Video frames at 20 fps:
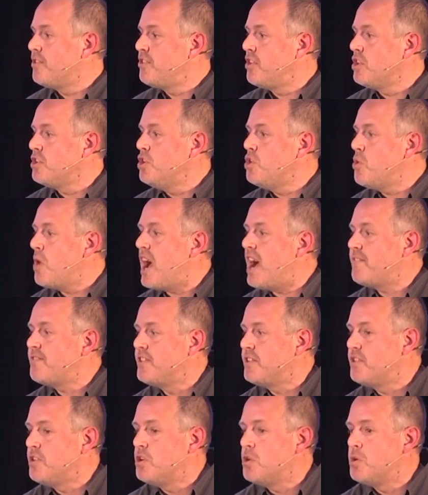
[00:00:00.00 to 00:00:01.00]
So you have
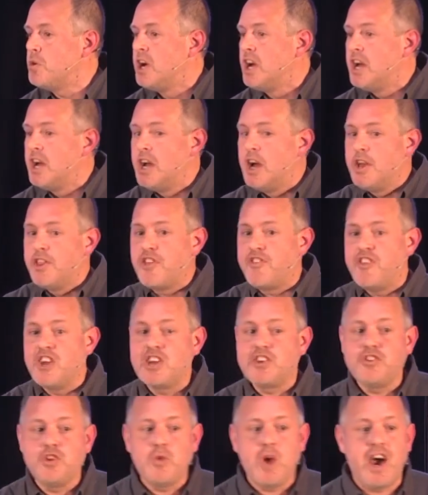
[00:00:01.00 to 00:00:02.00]
to do the
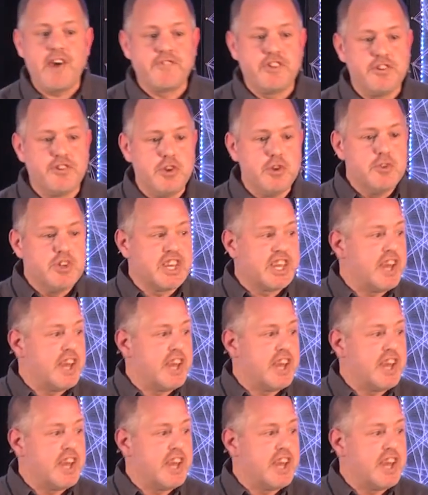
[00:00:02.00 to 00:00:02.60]
things you have to do to